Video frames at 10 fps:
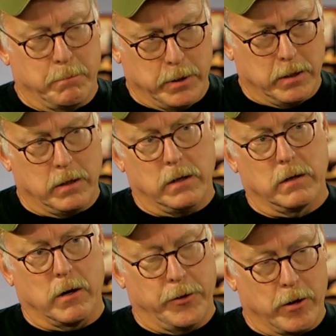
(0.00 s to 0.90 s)
B,
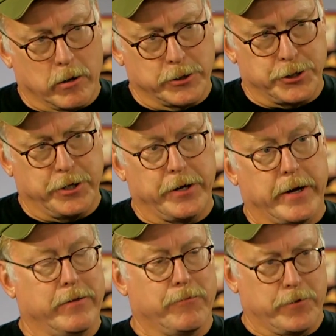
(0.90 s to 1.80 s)
the RG,
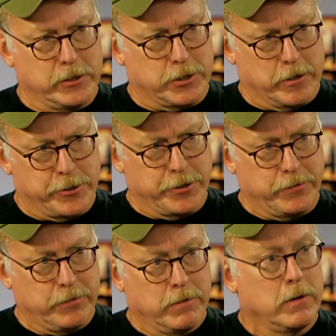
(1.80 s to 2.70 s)
and the French
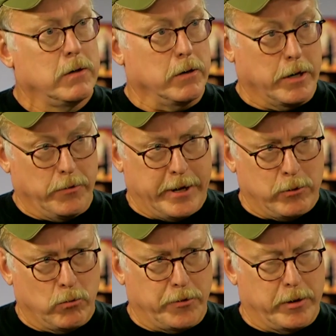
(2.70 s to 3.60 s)
RGs. Okay, that
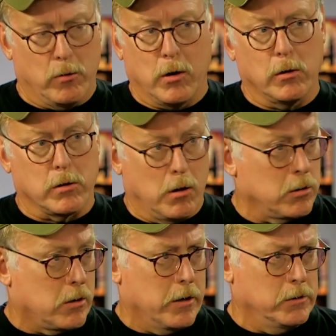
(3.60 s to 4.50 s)
whole family, okay. all
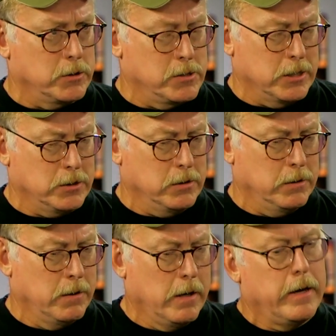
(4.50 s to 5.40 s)
Cardinals, essentially.
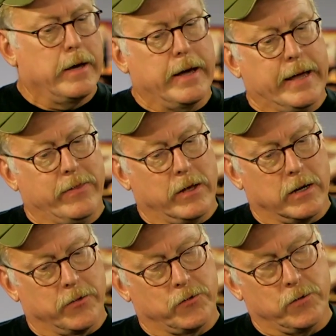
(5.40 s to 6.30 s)
And then
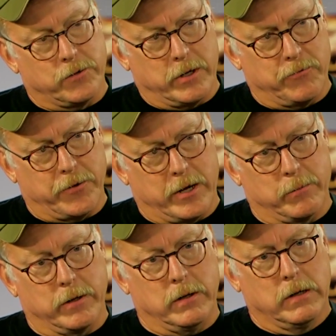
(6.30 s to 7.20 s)
on the 210
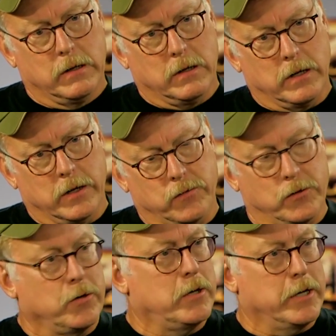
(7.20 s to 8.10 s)
family, it's the
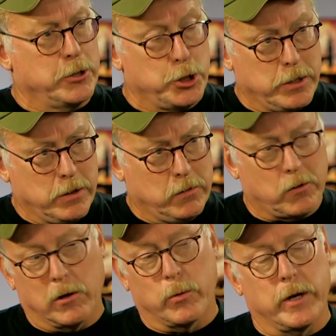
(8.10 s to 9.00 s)
210Gs
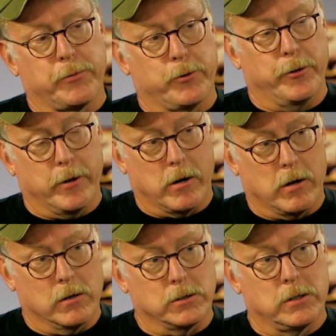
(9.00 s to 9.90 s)
all the way up through the
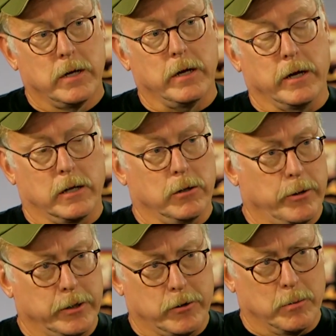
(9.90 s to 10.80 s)
Rs,
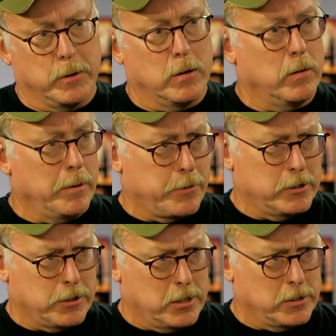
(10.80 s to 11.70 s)
including turbo and
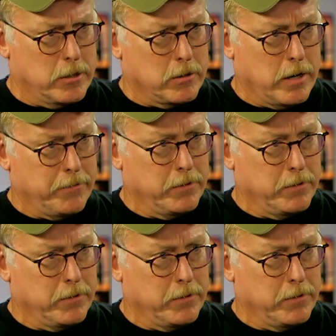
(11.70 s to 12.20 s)
pressurized aircraft.